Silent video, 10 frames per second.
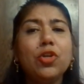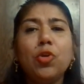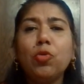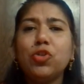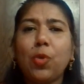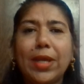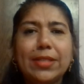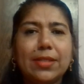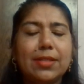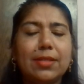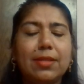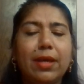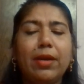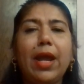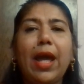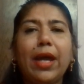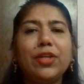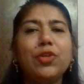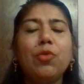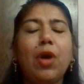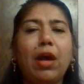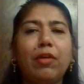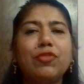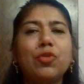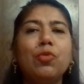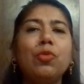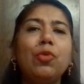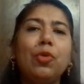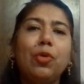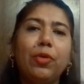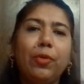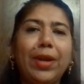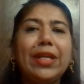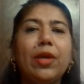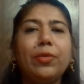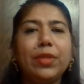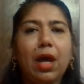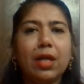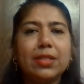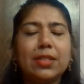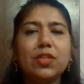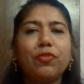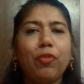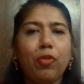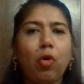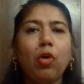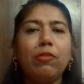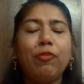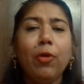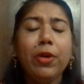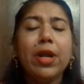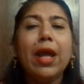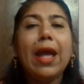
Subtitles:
No choices there, and you have to write down the answers for all four,